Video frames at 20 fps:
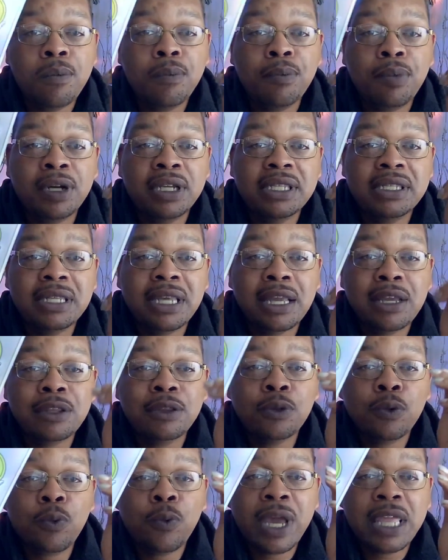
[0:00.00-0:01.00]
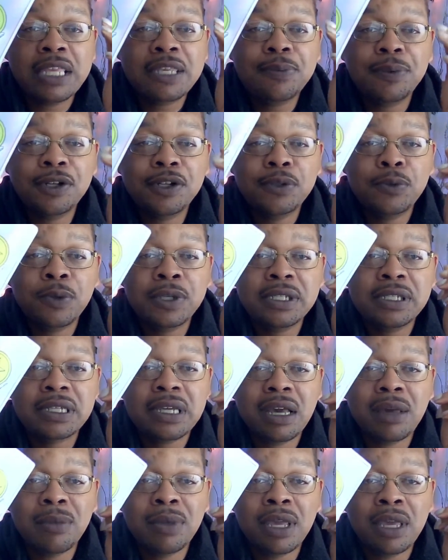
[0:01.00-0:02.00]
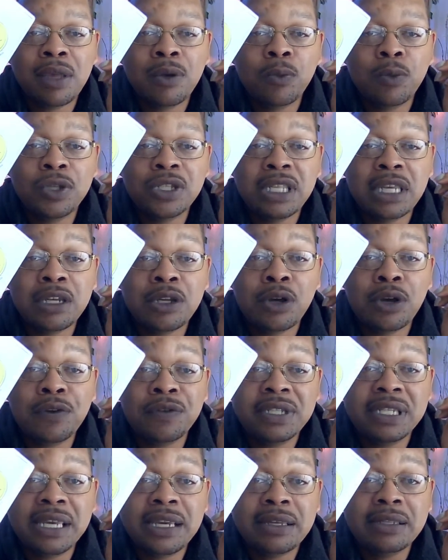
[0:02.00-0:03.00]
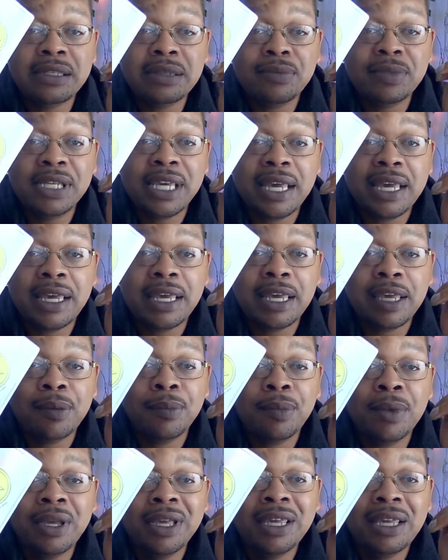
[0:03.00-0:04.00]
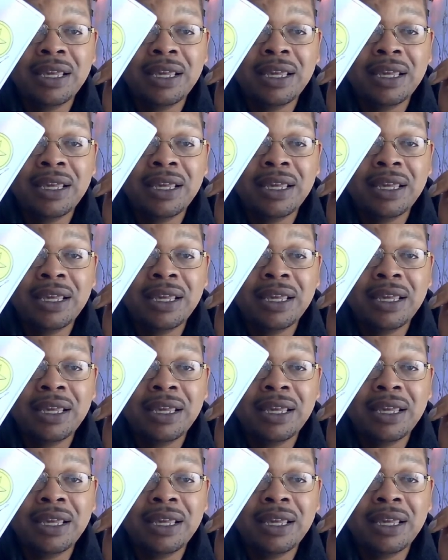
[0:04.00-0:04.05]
But it's like the way this person wants to come in, which they know is taking some time.